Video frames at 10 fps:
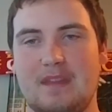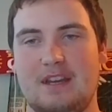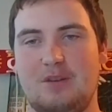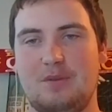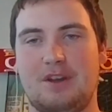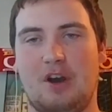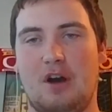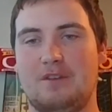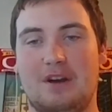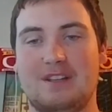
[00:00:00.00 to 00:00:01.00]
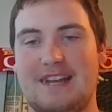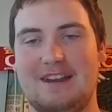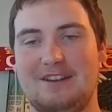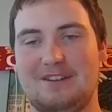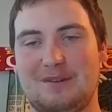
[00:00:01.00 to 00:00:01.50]
and you were like, "Oh, I've got us
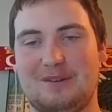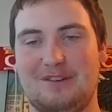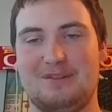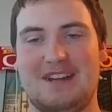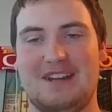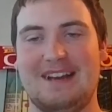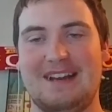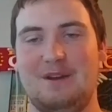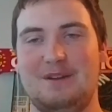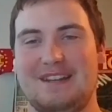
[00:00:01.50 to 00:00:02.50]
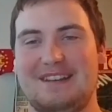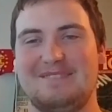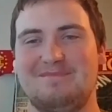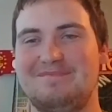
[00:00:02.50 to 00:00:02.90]
added into a group chat," and I was like,